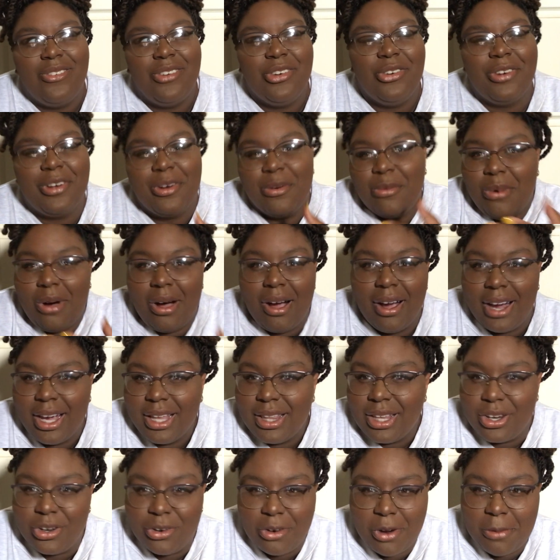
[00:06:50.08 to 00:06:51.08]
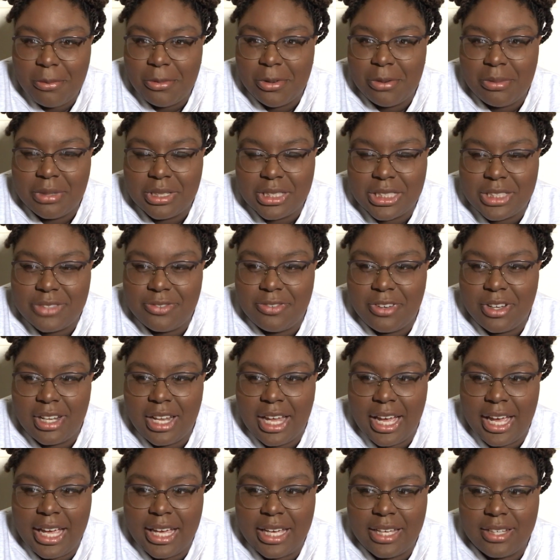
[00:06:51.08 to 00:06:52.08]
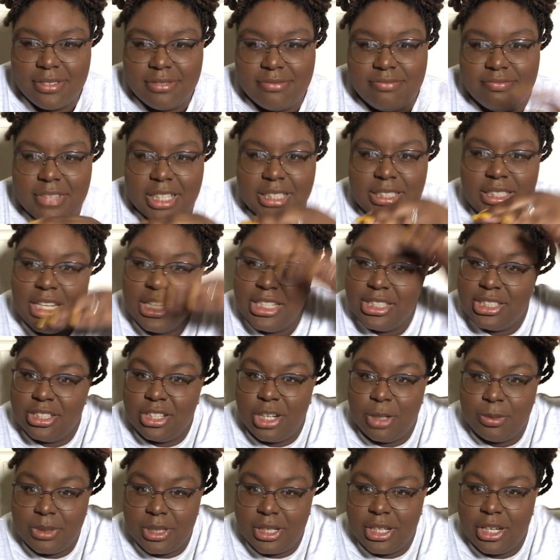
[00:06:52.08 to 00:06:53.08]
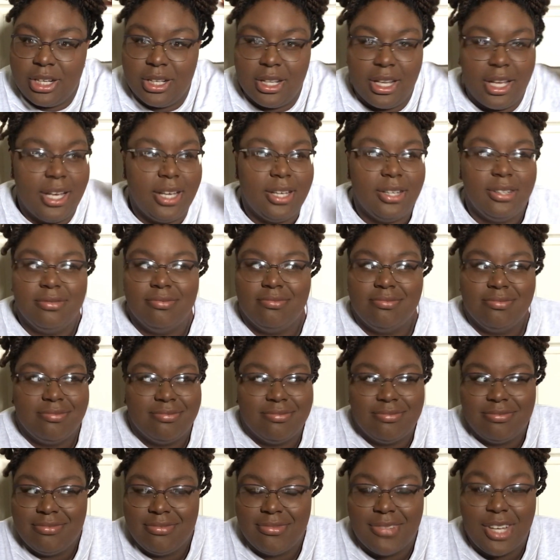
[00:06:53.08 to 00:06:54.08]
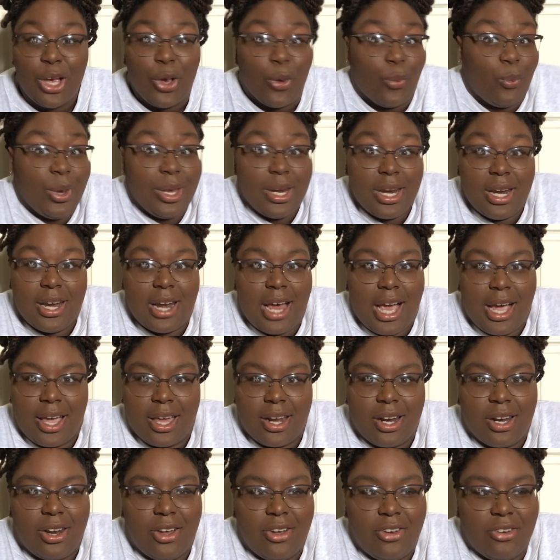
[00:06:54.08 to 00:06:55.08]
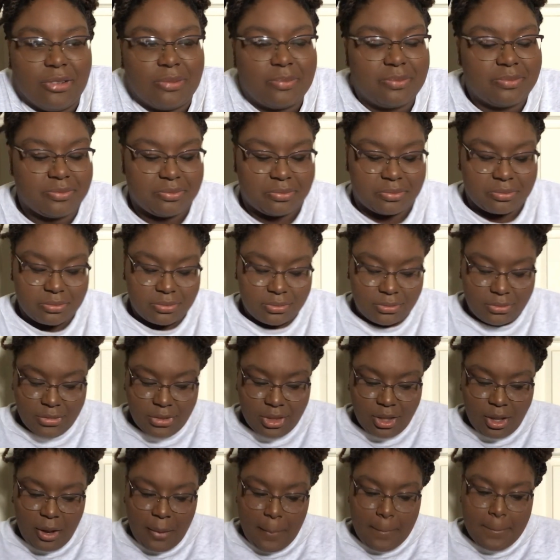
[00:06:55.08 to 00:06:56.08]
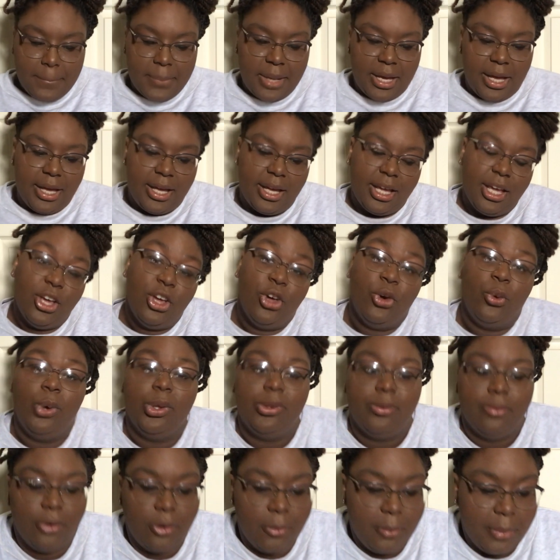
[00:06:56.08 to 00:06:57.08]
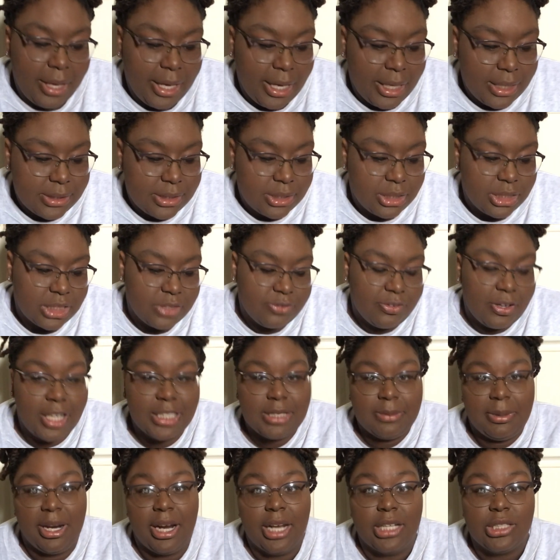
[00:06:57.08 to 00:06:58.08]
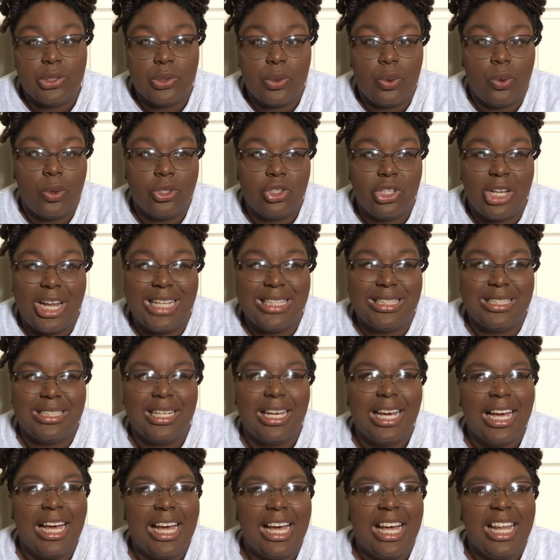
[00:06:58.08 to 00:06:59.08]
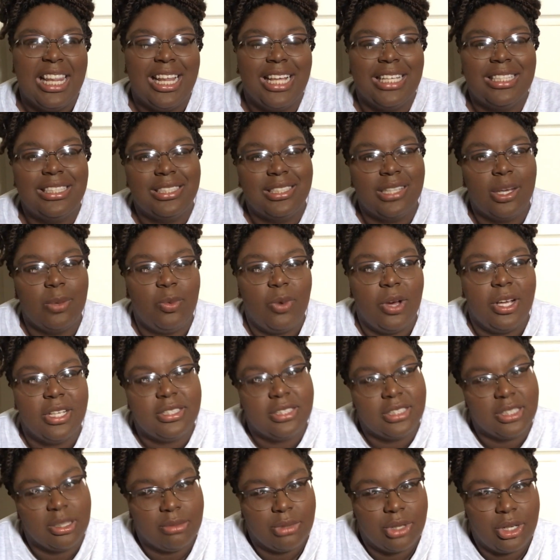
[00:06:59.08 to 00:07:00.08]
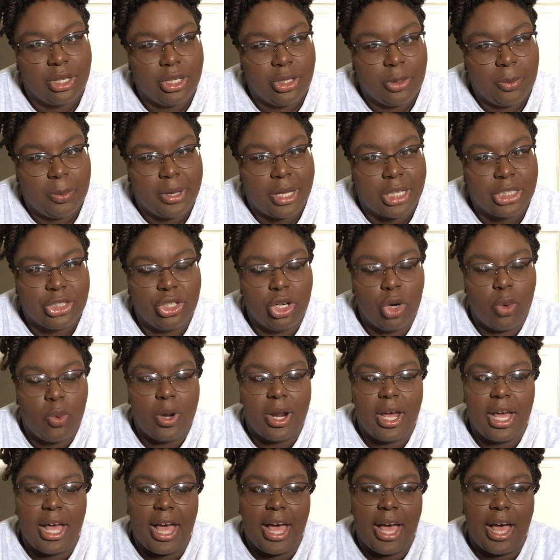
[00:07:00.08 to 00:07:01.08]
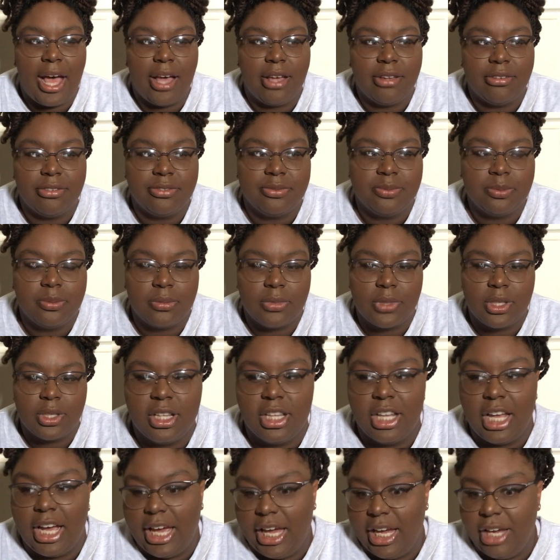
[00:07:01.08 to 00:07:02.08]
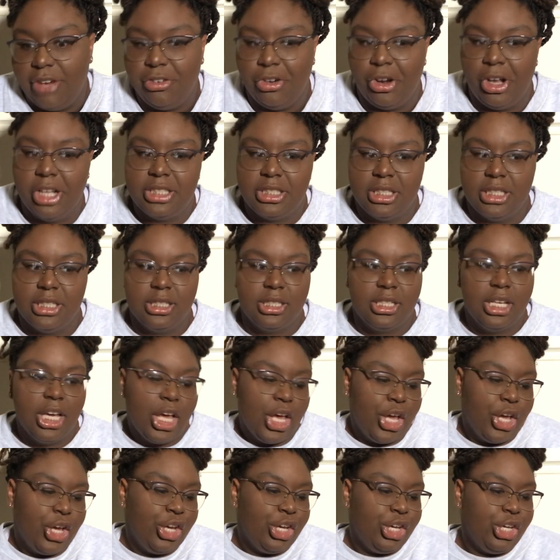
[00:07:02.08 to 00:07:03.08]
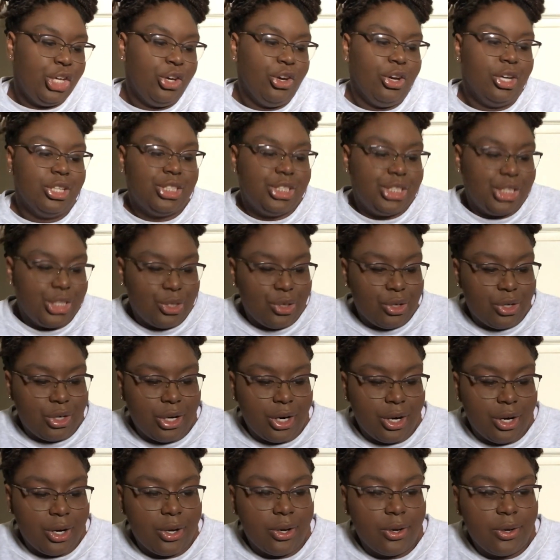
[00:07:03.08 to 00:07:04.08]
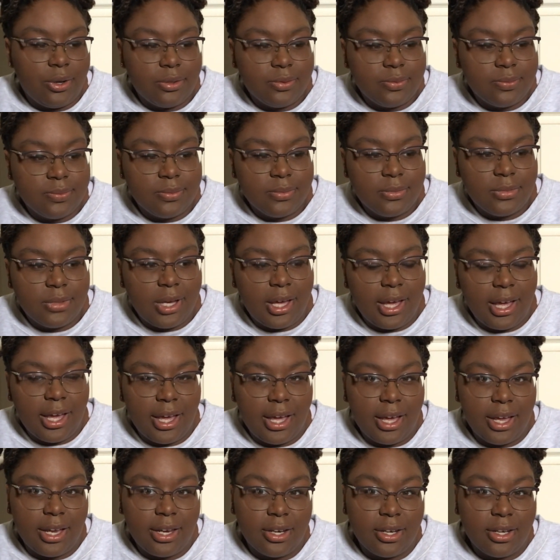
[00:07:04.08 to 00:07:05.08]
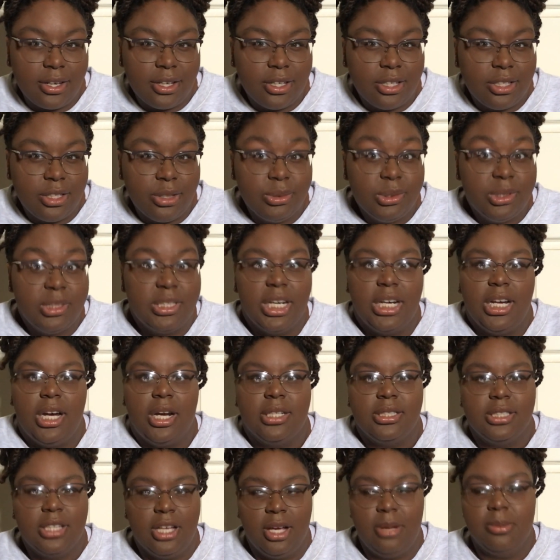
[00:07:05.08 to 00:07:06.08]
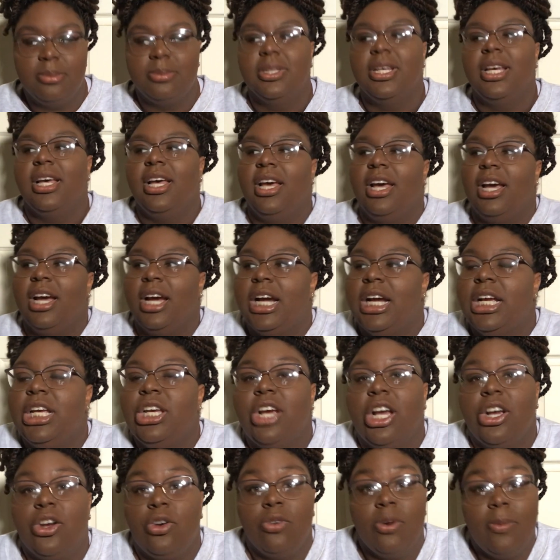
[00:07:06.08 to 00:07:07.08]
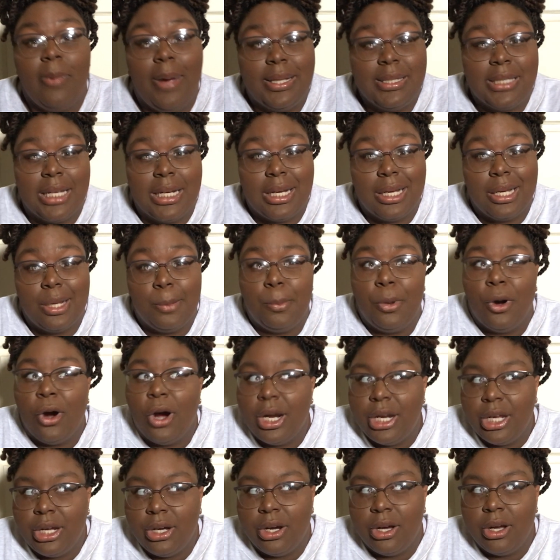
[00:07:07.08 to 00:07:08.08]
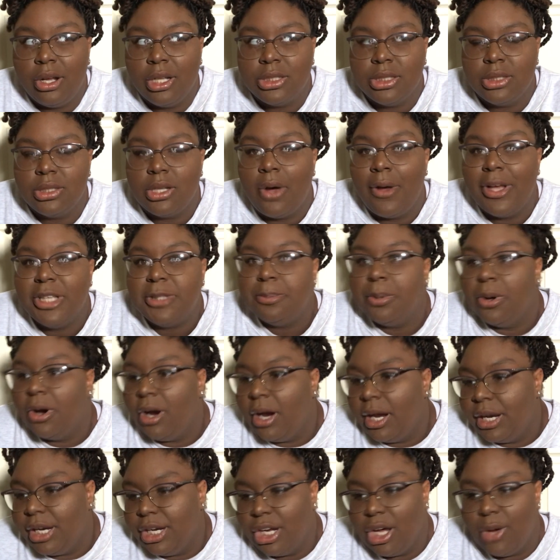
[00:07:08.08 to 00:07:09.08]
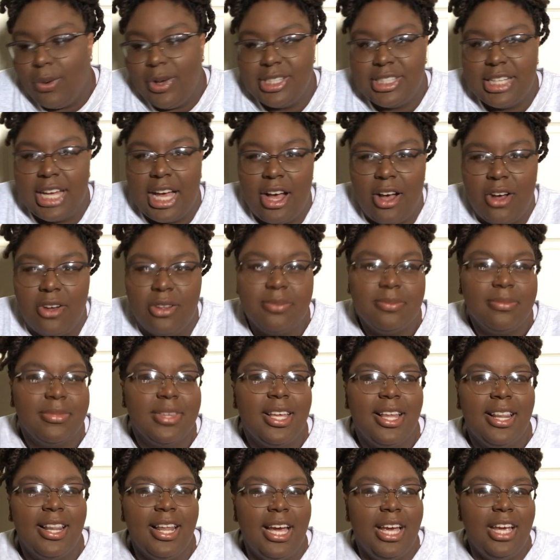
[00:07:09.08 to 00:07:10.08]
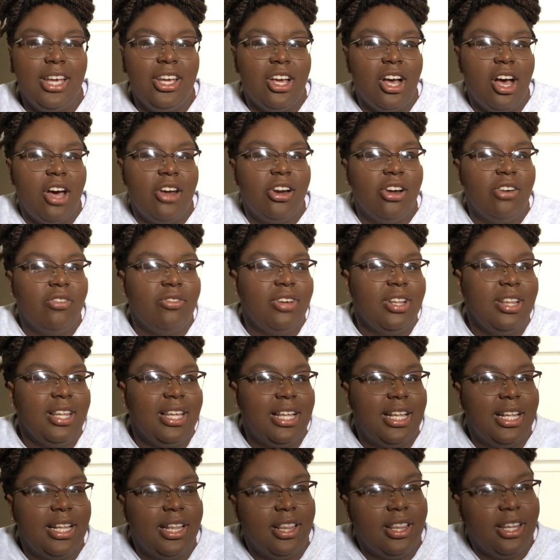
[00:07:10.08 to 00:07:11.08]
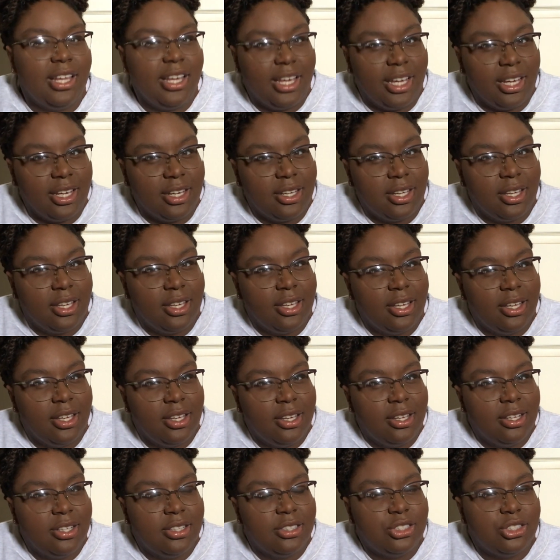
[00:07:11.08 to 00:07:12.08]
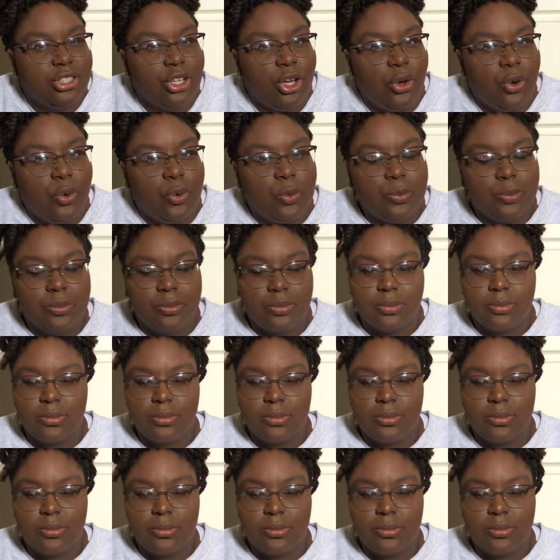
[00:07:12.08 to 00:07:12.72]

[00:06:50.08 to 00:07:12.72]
You could walk in the dorm room and just feel like the tension up to here. Like, we did not get along. But with roommates, just find somebody that's cordial, that's that's somewhat similar to you, because you don't want to have, like, for instance, you're a chill girl and you study all the time, and your roommate's like a party girl. It's always partying, always out. Like, y'all don't really click. So